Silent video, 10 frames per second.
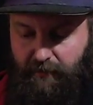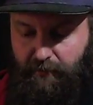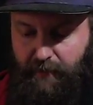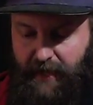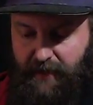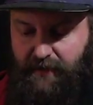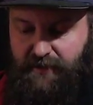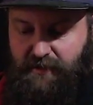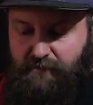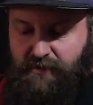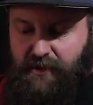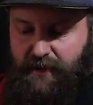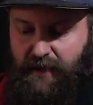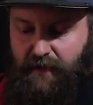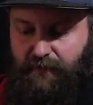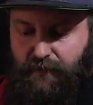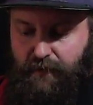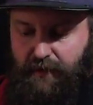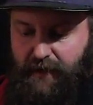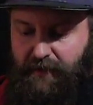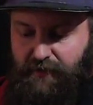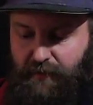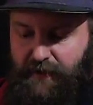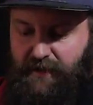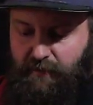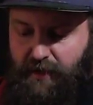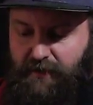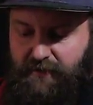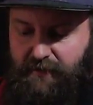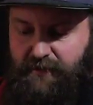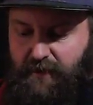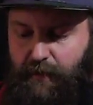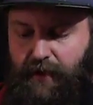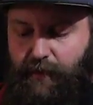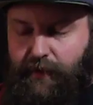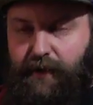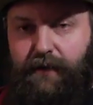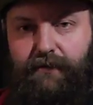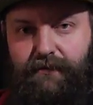mechanisms I need for another 20 minutes or so anyway.